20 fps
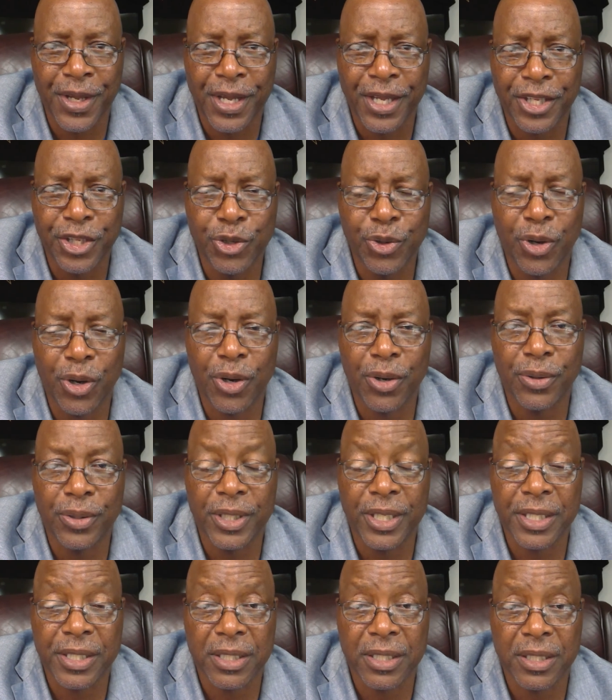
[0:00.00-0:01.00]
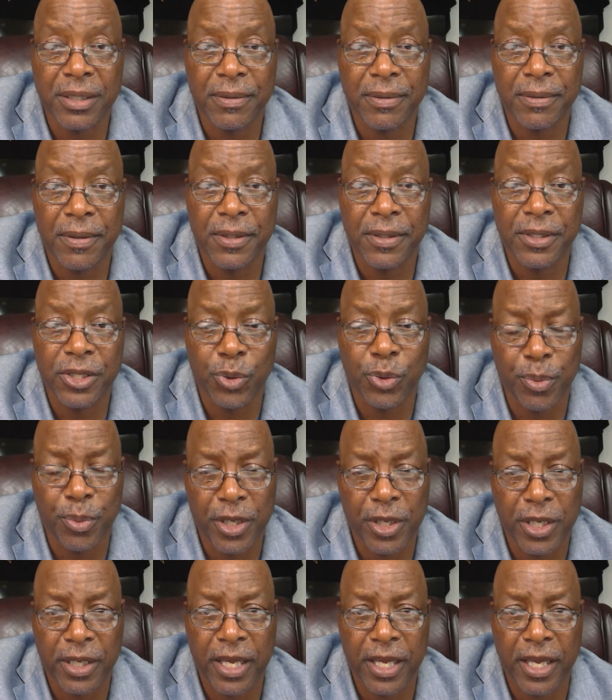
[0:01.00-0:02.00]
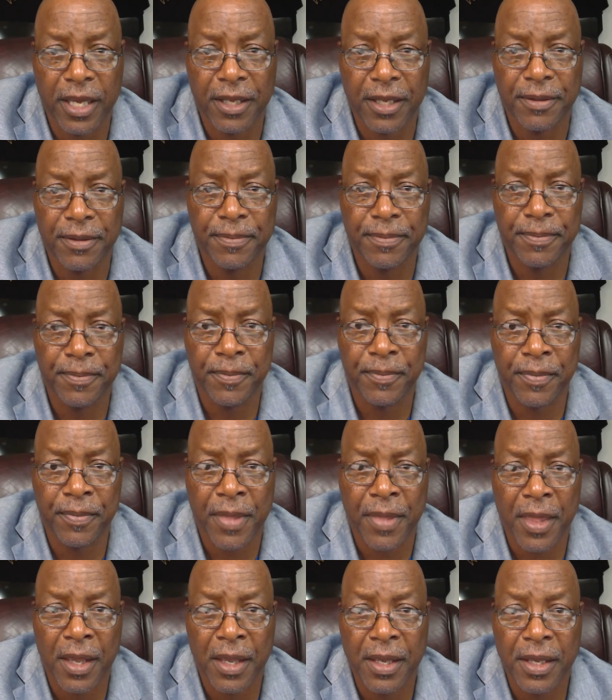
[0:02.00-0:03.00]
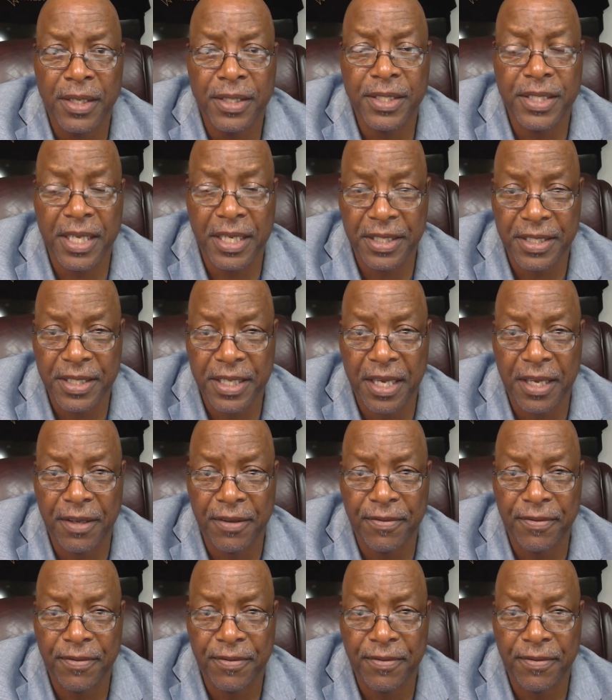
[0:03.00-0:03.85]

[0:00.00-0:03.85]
You all listen till we meet again. Stay safe.